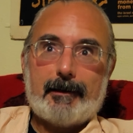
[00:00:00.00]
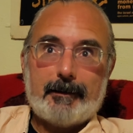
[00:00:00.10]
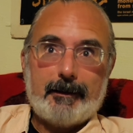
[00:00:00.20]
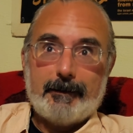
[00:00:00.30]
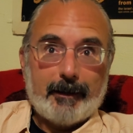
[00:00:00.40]

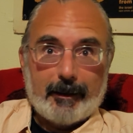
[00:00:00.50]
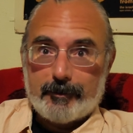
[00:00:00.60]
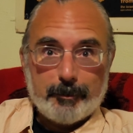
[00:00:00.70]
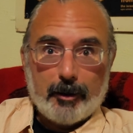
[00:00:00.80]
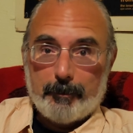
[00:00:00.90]
in that
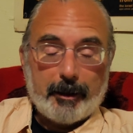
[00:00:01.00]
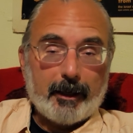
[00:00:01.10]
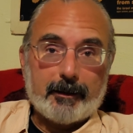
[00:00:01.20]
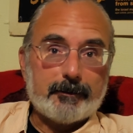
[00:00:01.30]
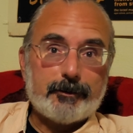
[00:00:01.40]
small
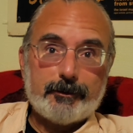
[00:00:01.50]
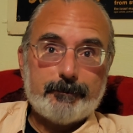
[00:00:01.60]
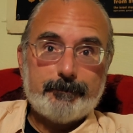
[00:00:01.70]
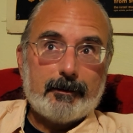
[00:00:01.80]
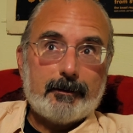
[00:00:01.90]
package.
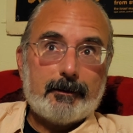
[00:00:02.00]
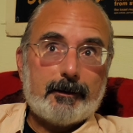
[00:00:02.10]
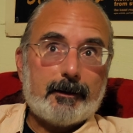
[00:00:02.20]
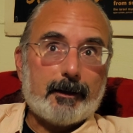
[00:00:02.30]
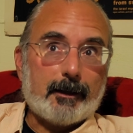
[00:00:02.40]

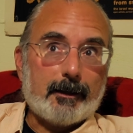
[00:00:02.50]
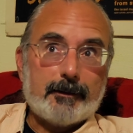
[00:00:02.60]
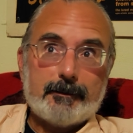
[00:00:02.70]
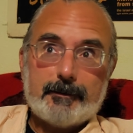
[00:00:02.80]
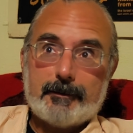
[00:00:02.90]

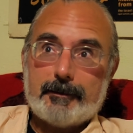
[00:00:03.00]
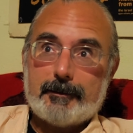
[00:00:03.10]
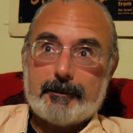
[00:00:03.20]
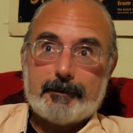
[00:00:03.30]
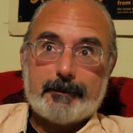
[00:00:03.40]
Because
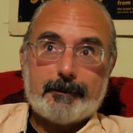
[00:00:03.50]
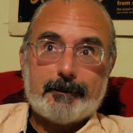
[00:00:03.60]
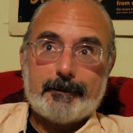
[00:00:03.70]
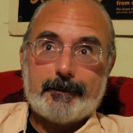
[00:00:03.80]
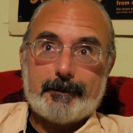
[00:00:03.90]

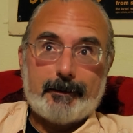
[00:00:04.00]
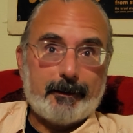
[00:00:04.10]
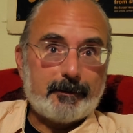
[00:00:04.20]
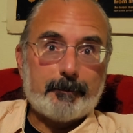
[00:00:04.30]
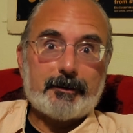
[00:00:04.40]
it
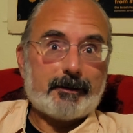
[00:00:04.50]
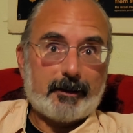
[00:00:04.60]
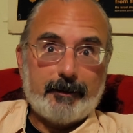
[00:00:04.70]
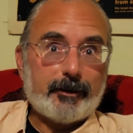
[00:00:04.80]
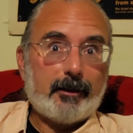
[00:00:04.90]
takes up a
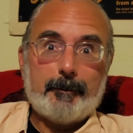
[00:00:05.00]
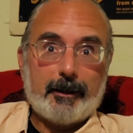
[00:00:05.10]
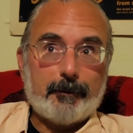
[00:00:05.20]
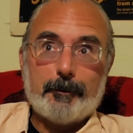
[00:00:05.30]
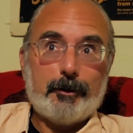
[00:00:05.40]
significant
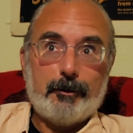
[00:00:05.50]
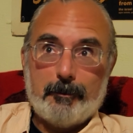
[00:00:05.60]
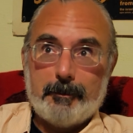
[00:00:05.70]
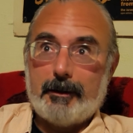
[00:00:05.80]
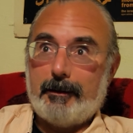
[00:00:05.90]
amount of
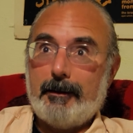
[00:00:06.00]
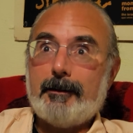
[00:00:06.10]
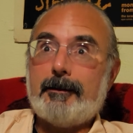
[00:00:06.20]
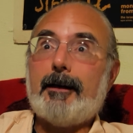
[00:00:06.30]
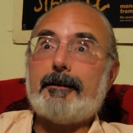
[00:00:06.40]
room
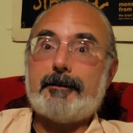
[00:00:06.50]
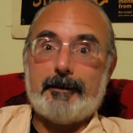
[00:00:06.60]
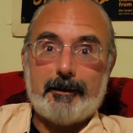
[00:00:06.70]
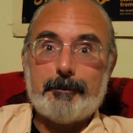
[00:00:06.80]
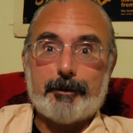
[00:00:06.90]
in that
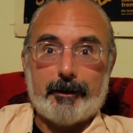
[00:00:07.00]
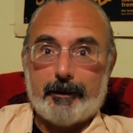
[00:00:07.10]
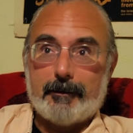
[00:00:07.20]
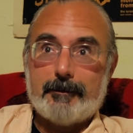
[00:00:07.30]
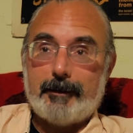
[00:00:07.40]
CD
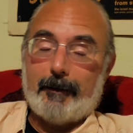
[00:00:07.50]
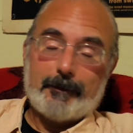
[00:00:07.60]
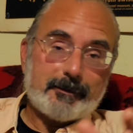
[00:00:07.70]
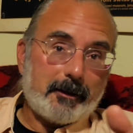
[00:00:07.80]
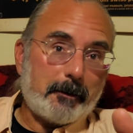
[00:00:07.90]
player. Now, the
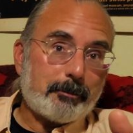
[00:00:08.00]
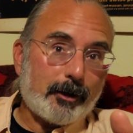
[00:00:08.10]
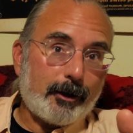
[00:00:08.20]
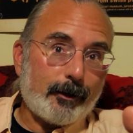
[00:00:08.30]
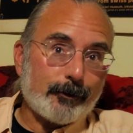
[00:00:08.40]
CD
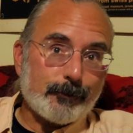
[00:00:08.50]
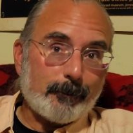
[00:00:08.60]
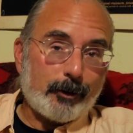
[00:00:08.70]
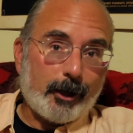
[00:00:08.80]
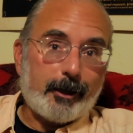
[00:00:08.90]
player is from
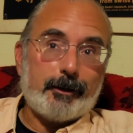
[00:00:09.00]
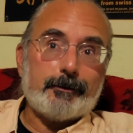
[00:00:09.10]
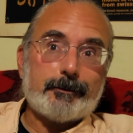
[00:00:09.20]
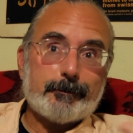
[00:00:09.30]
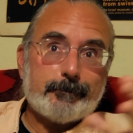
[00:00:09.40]
the
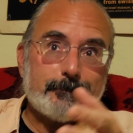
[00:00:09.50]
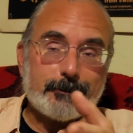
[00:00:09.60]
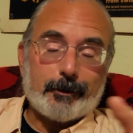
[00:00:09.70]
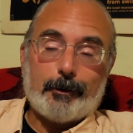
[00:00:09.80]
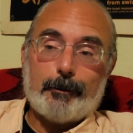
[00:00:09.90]
90s.
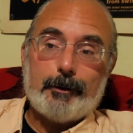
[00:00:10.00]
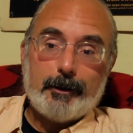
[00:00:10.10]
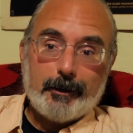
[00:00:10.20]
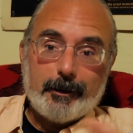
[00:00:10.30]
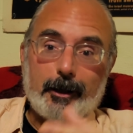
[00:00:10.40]
So,
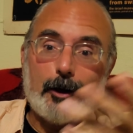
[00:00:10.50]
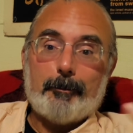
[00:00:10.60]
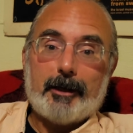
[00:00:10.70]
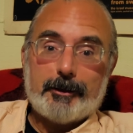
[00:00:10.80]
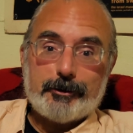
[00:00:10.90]

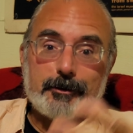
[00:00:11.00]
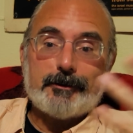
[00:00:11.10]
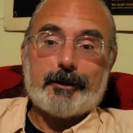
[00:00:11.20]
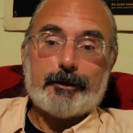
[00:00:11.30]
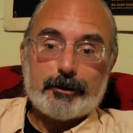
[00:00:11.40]

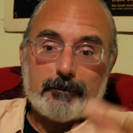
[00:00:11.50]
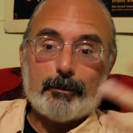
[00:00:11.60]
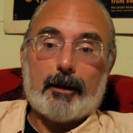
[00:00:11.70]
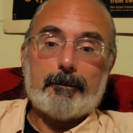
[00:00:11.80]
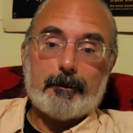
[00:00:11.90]
miniaturization,
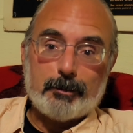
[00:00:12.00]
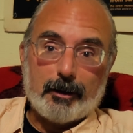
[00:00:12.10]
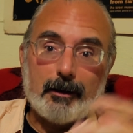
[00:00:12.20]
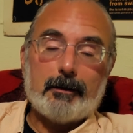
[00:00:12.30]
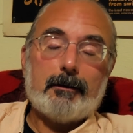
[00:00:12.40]
blah, blah,
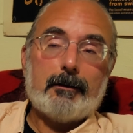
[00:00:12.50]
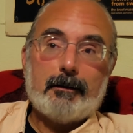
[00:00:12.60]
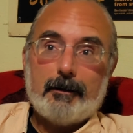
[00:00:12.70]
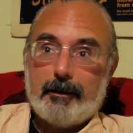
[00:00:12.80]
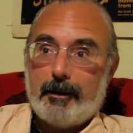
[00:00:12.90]
blah.
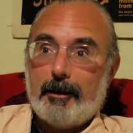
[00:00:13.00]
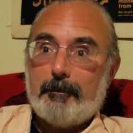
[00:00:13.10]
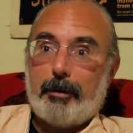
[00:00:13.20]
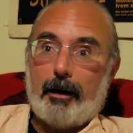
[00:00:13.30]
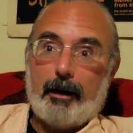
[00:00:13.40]

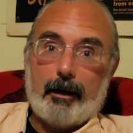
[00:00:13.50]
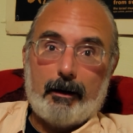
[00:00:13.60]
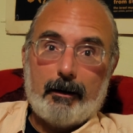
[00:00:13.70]
But